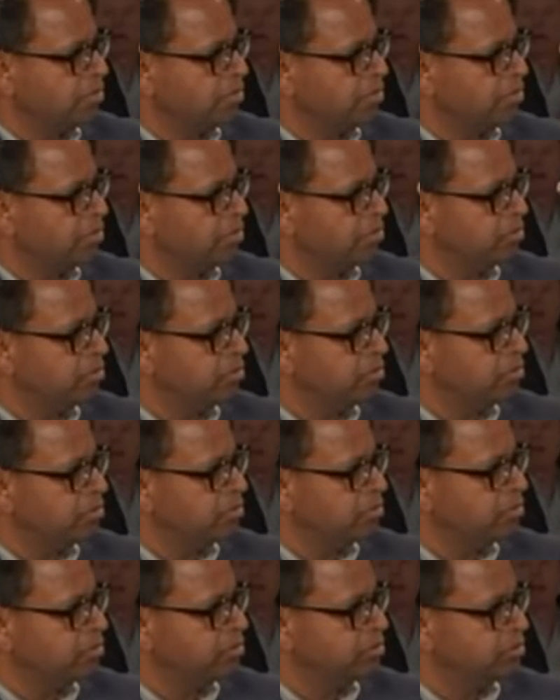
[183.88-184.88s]

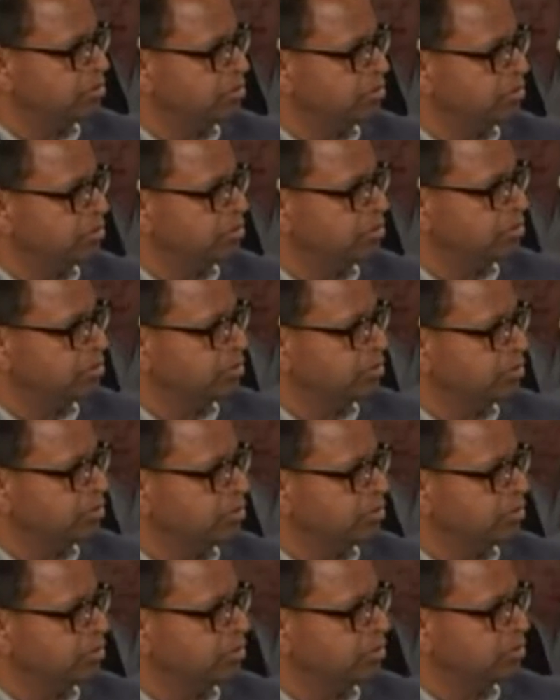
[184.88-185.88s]

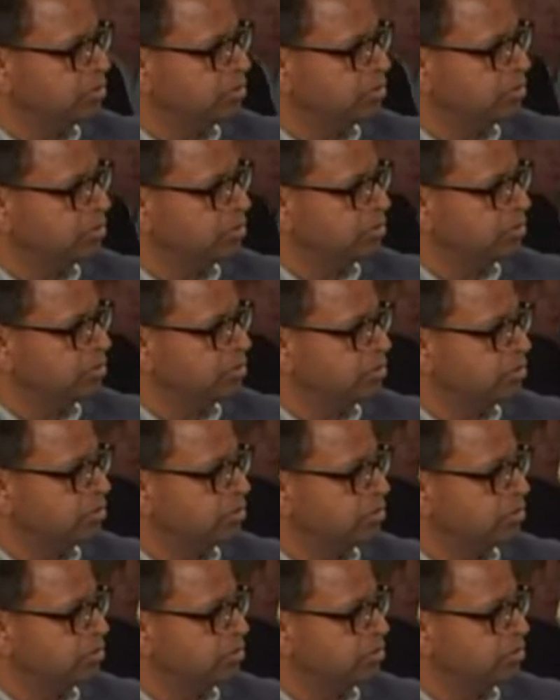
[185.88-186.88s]

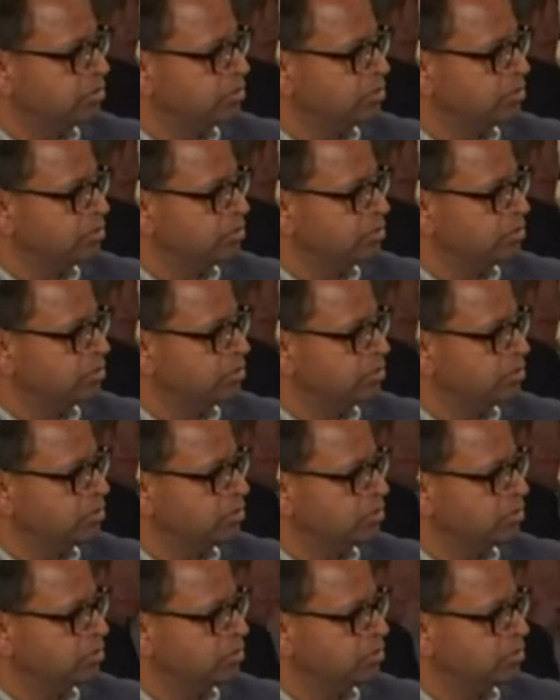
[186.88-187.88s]

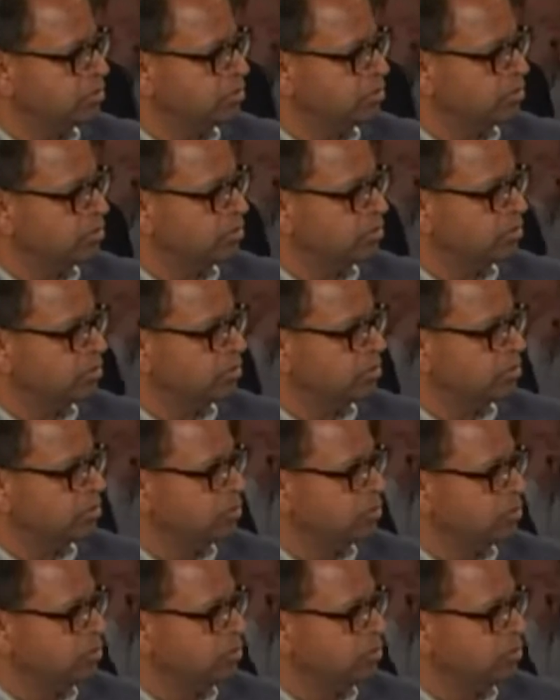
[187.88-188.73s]
This person isn't speaking.